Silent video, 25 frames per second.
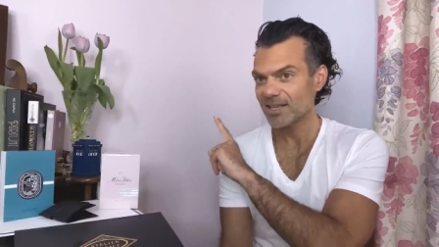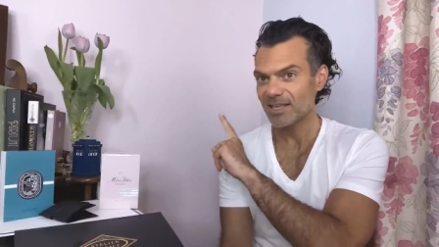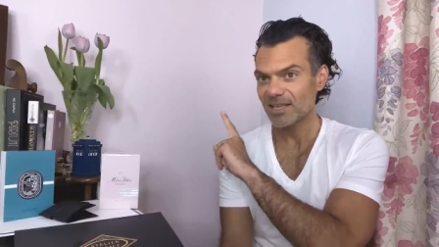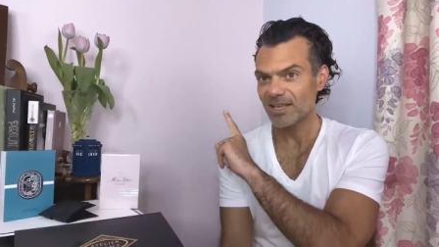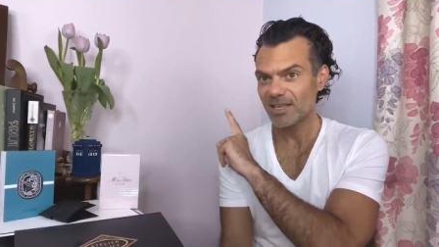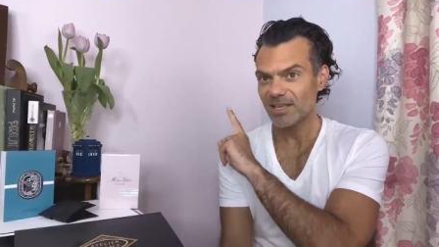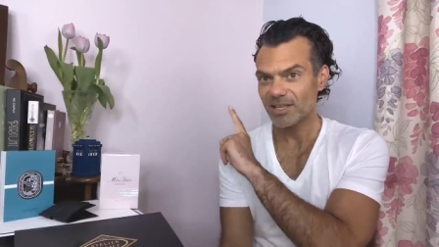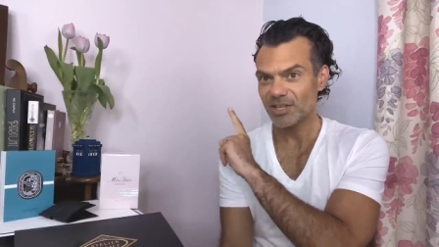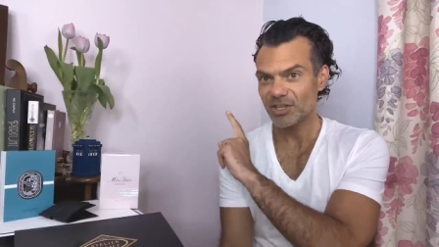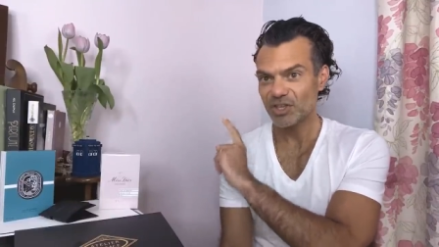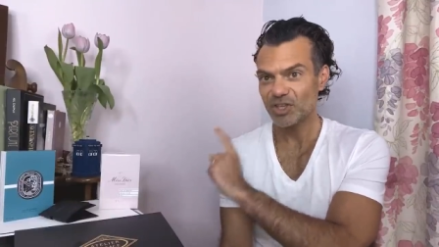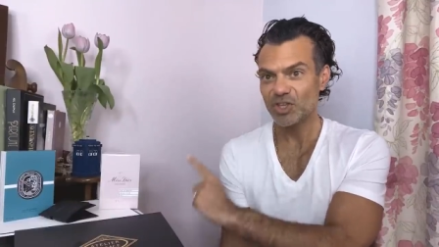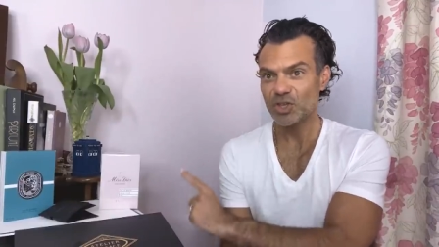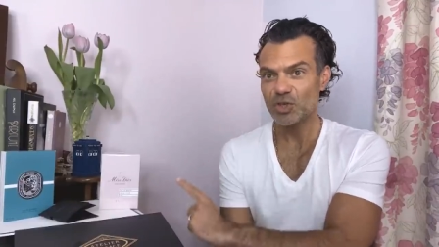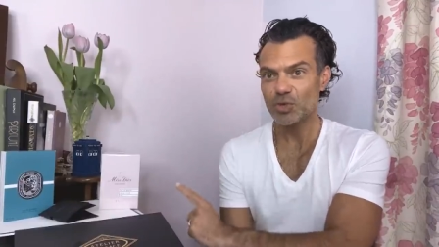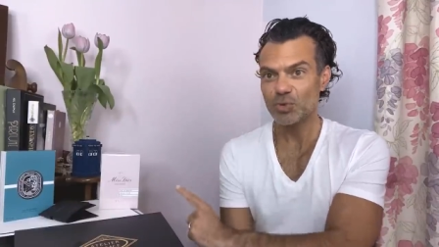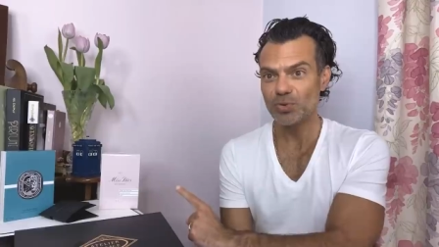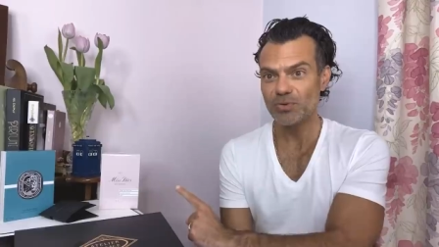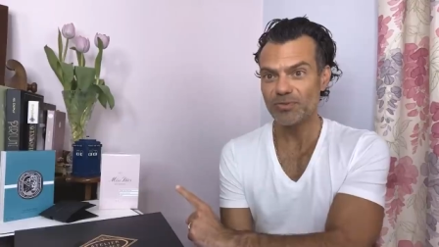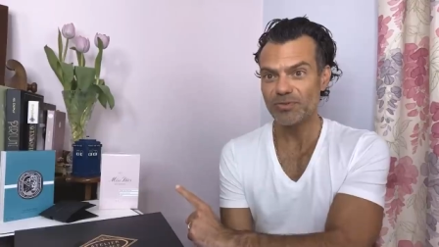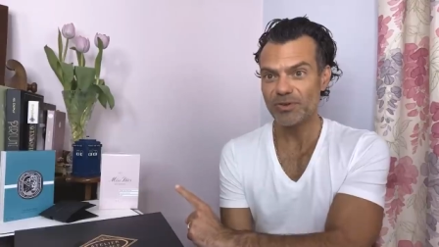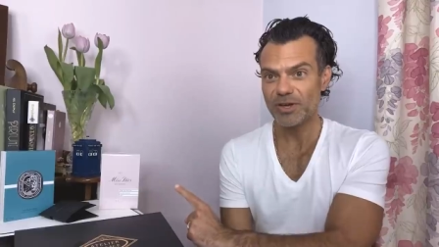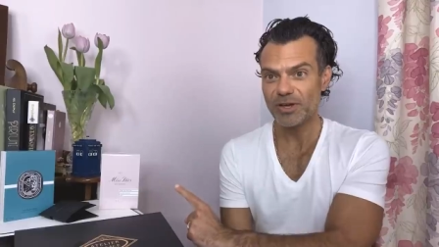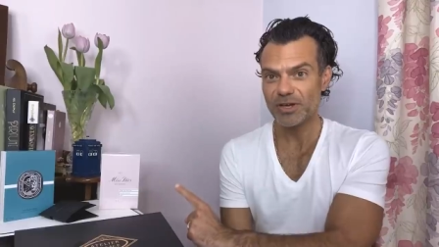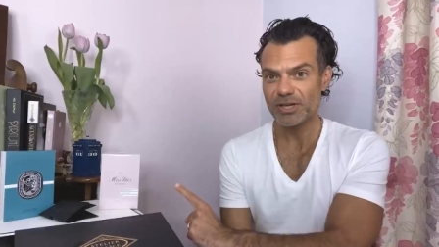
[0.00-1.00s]
new
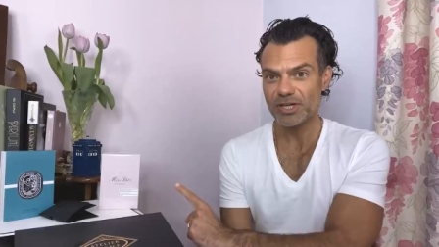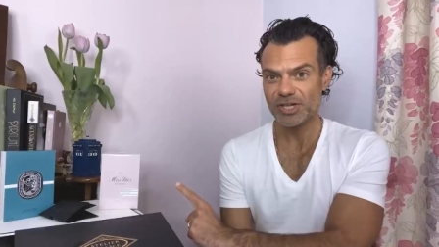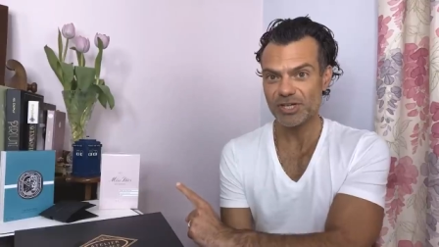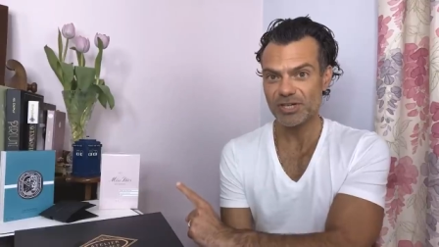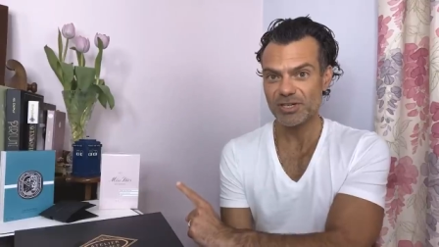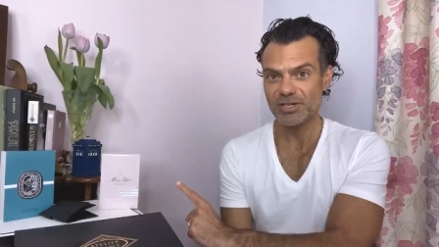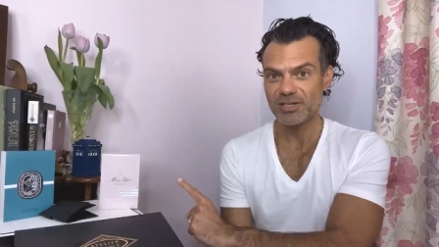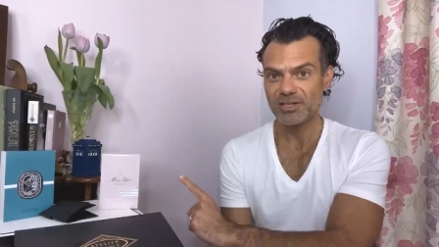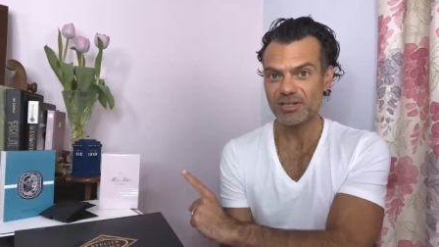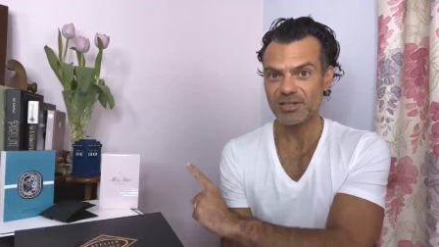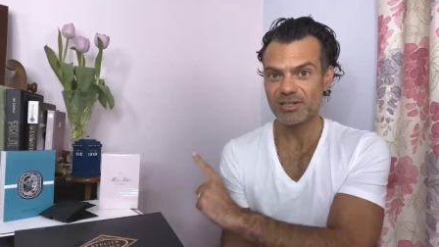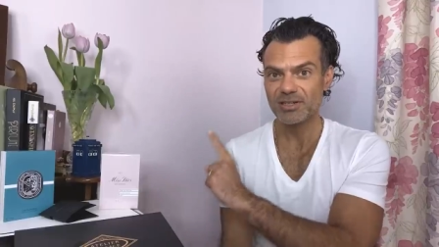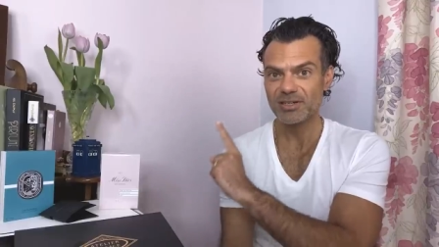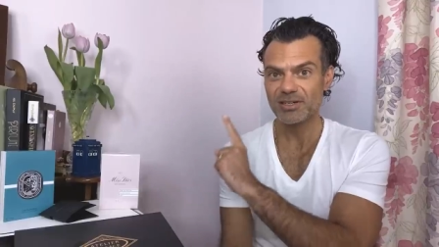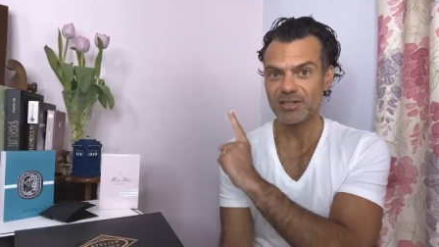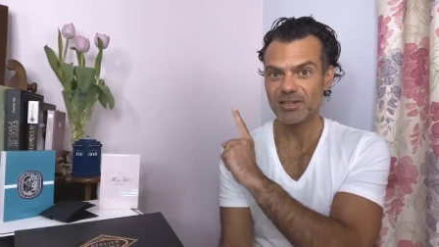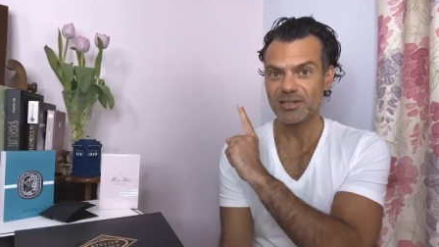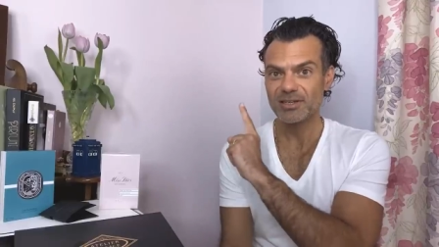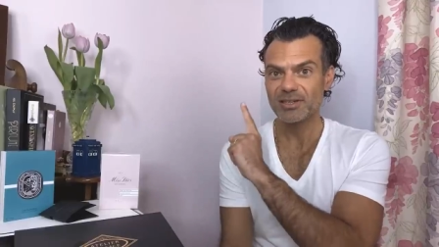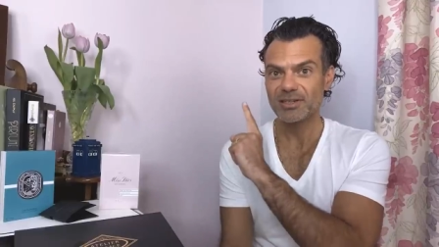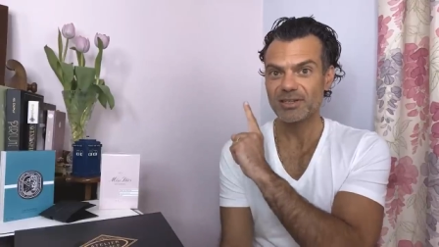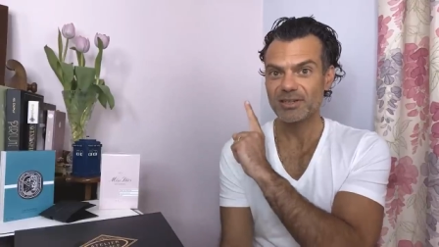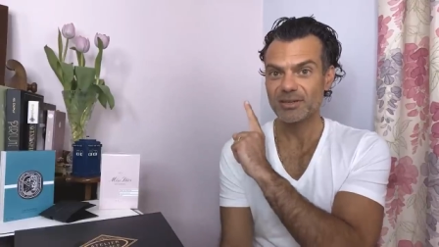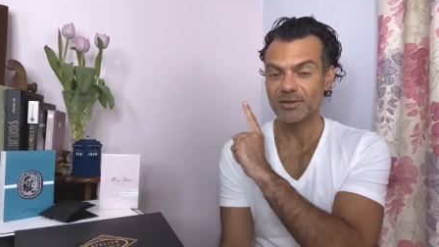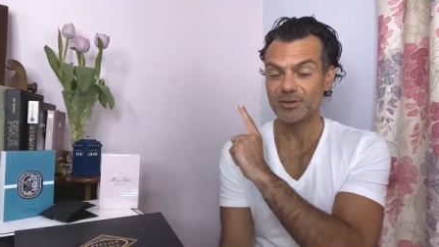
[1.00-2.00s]
version
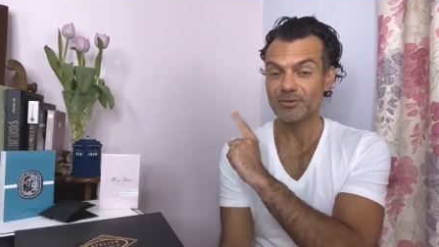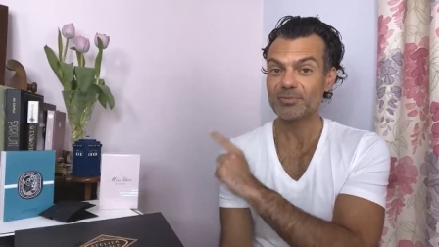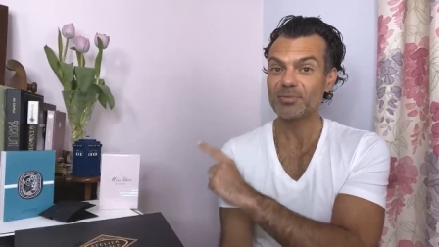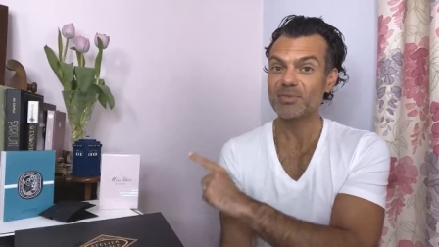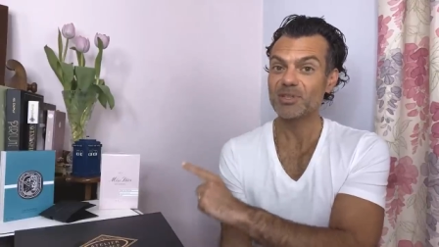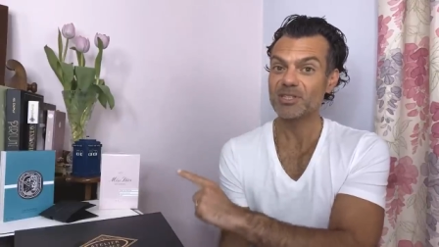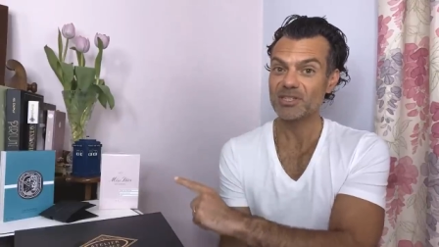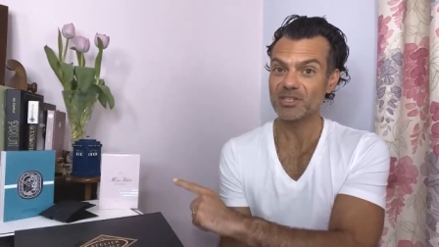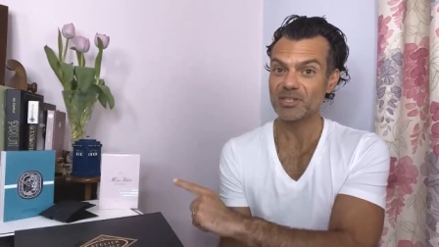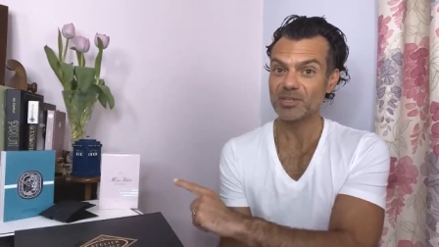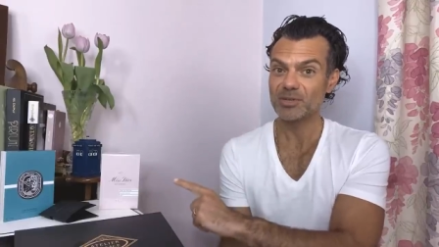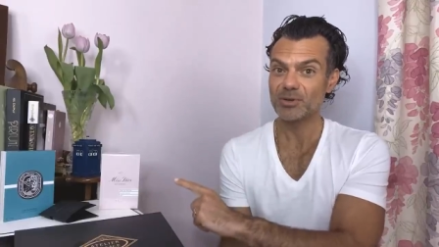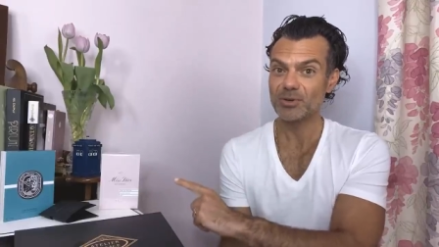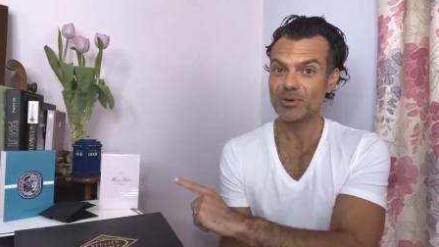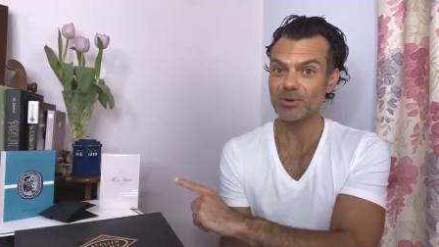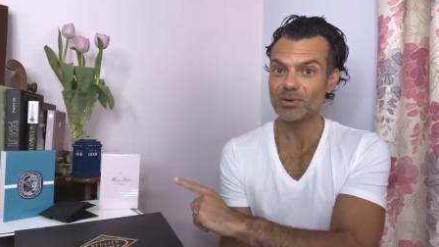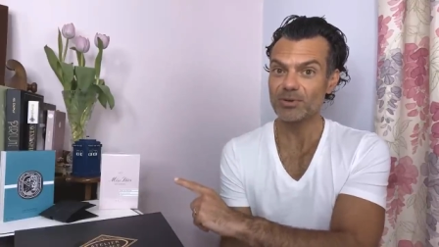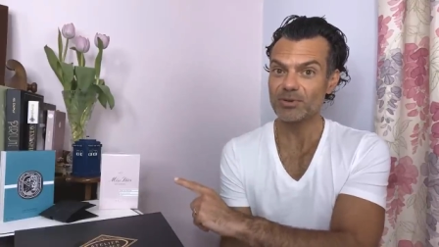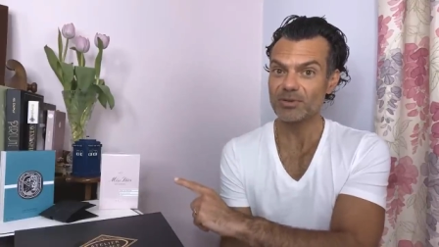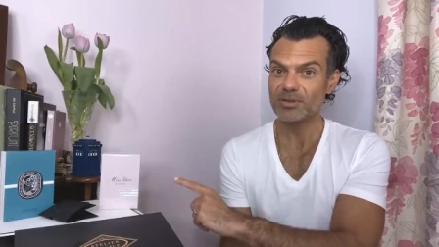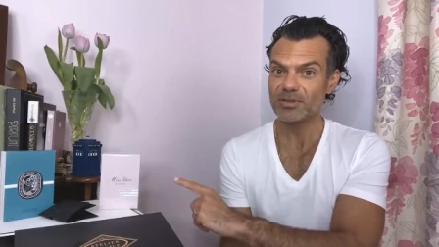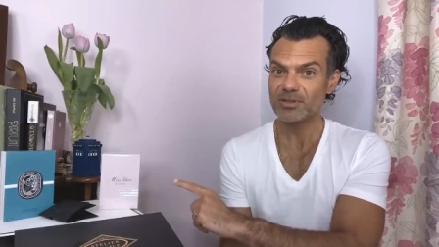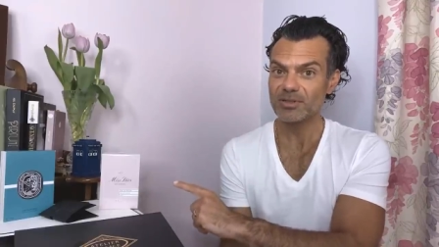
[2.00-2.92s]
of Miss Dior.